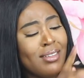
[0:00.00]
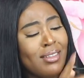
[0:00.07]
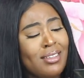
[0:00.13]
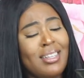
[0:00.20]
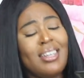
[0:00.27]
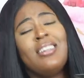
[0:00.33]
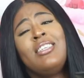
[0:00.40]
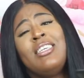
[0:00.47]

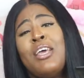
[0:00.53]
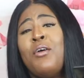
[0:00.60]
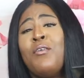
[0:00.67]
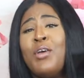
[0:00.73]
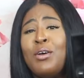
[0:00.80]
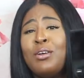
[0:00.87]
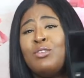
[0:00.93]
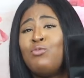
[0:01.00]
The
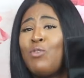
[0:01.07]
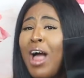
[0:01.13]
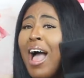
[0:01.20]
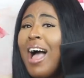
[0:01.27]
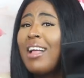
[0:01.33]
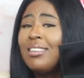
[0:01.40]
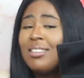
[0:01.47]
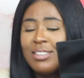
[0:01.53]
interior is
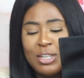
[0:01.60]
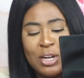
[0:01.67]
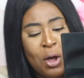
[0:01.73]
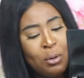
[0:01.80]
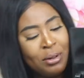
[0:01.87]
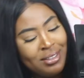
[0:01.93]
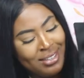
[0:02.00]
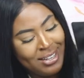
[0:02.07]
red. You know,